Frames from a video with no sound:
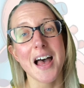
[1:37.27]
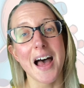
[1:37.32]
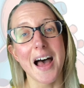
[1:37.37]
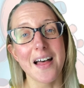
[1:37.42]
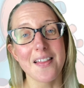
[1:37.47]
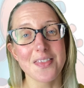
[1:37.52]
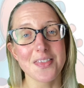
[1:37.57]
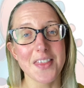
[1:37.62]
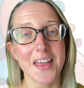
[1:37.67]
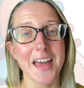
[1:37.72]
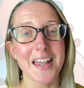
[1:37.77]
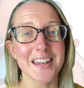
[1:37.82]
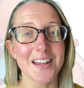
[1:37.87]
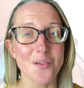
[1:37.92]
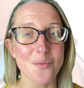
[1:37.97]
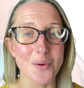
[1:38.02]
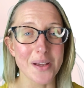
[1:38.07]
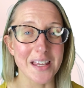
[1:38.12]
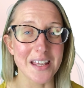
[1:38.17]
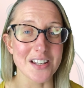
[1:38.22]
and then
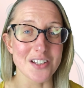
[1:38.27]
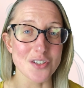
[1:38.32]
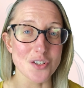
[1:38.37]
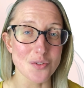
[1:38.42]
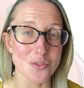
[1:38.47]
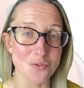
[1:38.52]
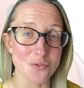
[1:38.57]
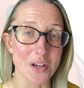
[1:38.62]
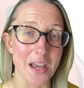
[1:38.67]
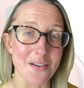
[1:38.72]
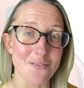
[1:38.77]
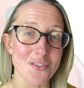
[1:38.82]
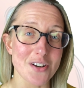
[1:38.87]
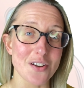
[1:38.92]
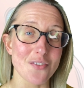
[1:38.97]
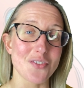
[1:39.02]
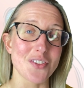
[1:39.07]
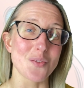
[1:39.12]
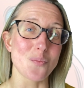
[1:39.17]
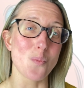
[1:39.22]
we can get rid
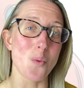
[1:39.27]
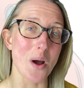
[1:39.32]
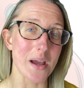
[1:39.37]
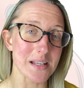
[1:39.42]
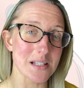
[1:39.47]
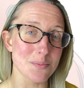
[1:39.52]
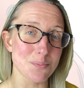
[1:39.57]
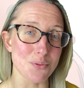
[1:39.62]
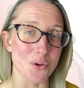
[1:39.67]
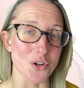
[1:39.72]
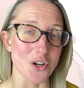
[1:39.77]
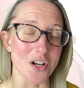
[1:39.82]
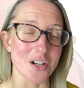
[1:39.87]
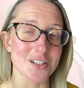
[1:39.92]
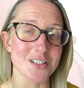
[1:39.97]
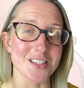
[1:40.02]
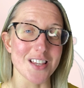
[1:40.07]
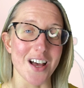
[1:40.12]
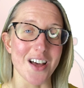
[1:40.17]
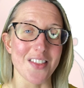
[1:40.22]
of the waste
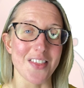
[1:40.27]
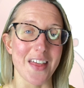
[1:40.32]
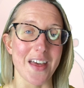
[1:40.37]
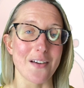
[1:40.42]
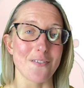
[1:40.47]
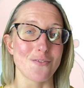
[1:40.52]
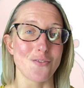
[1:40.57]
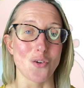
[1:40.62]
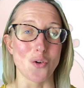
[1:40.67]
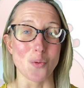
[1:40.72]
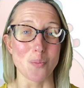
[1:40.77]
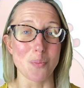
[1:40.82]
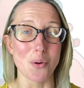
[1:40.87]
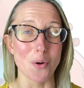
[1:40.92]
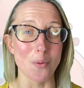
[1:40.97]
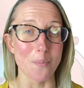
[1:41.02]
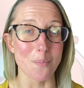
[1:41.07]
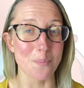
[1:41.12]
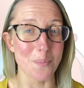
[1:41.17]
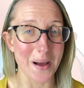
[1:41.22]
products that are therefore
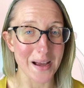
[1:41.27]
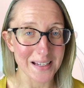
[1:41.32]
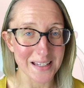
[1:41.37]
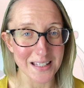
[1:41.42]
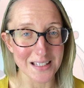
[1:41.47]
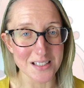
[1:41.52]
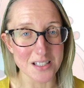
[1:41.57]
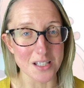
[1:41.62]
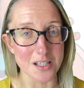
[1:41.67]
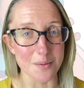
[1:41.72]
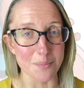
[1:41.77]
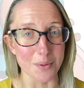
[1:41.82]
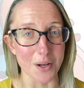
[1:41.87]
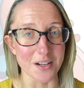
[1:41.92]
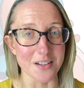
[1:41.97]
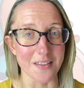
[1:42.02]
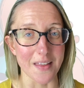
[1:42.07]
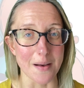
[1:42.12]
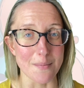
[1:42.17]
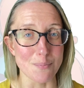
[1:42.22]
put back into the
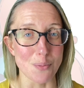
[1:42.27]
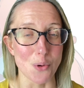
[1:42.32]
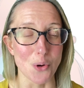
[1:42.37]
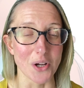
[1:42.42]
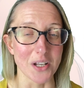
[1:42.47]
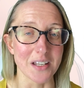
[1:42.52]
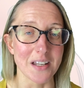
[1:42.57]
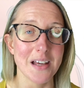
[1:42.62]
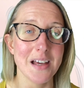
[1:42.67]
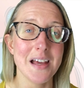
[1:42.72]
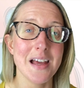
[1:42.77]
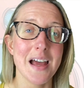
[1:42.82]
blood at that point